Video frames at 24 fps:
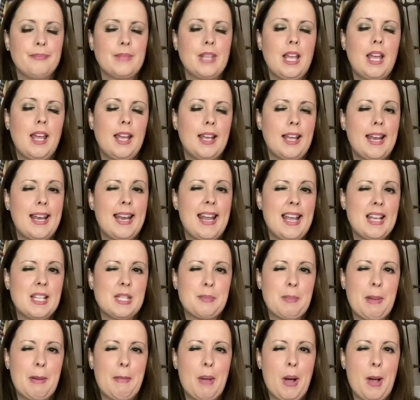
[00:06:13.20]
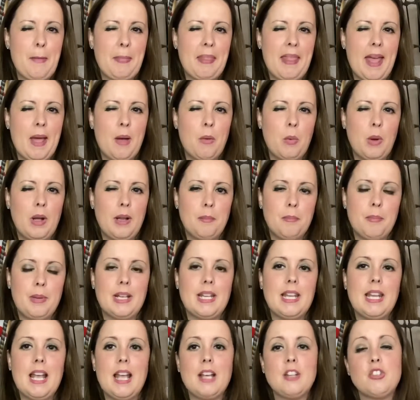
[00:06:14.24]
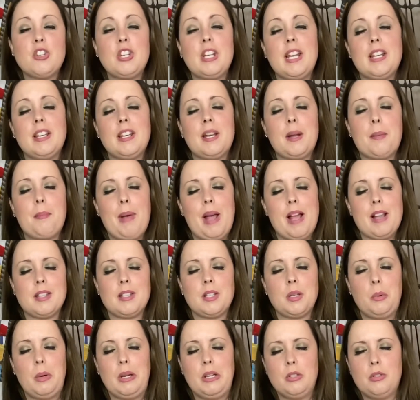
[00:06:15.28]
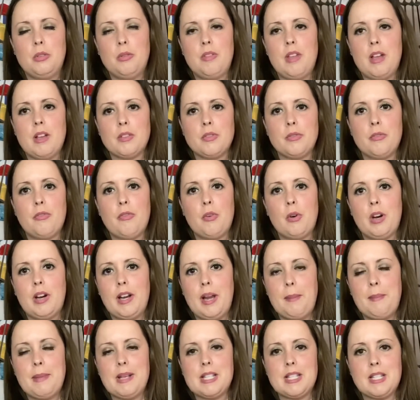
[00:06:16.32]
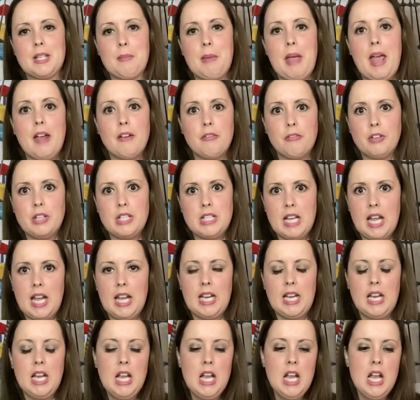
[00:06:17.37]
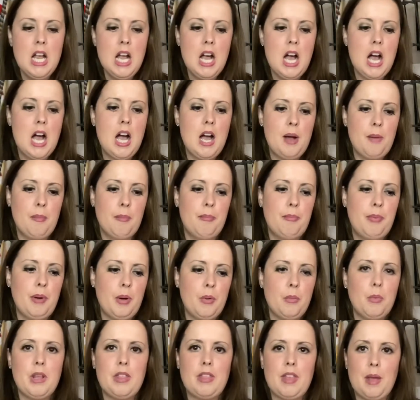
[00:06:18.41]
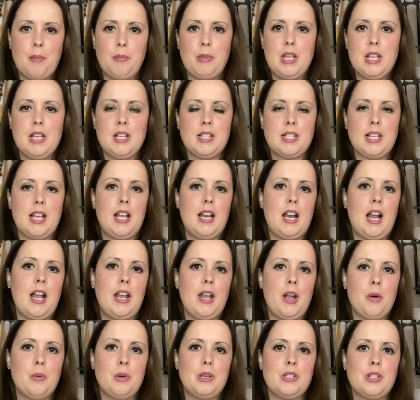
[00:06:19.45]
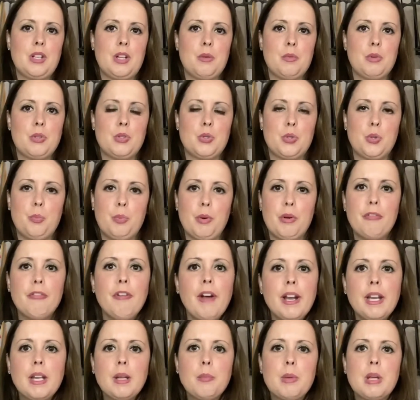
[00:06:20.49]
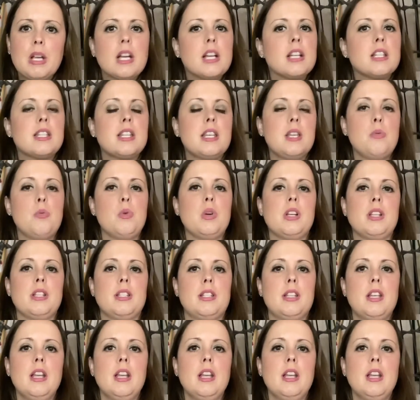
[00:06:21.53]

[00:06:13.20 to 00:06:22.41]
gotta ask my mom that one, but he actually ended up passing away in 2004 and I miss him every day. But with that being said, I always thought it was super funny because he was